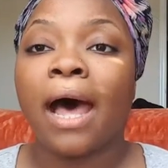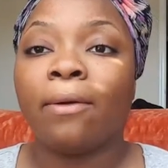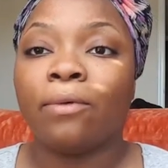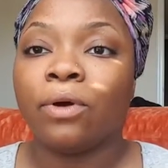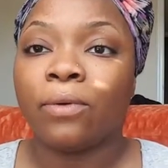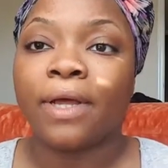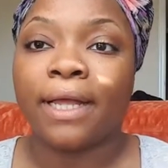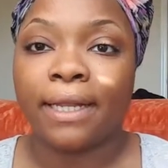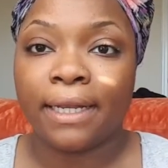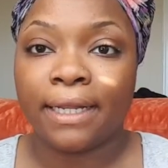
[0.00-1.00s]
I will go
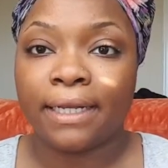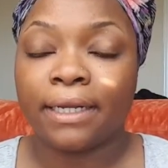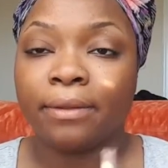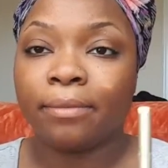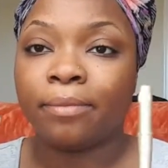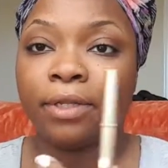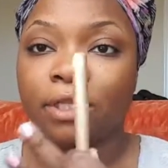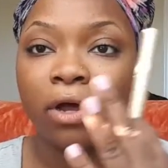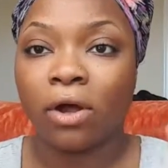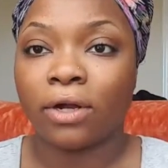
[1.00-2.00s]
ahead and
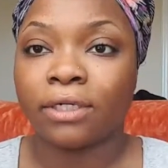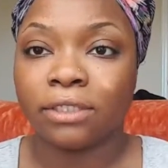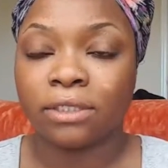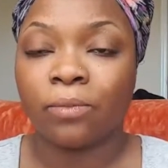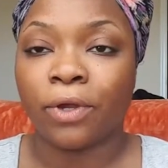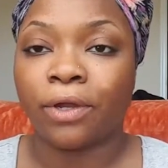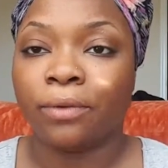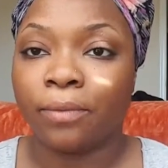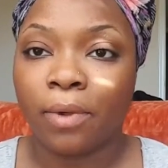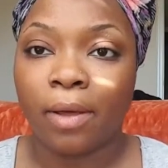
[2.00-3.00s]
put the card
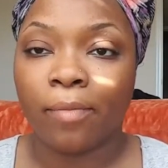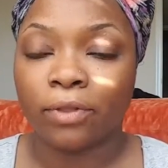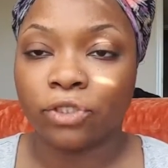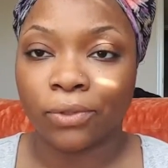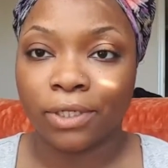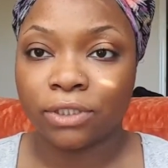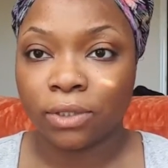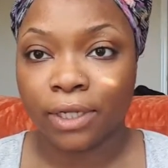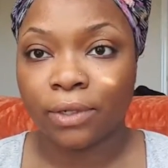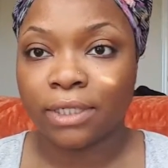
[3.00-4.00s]
somewhere up on the screen
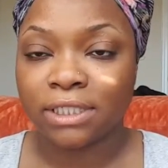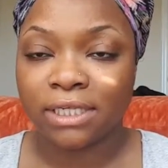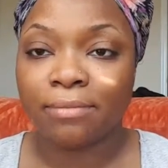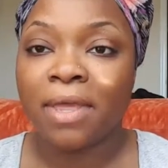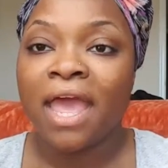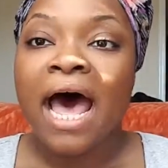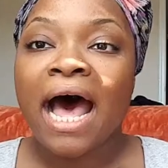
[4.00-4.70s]
so that you can see them.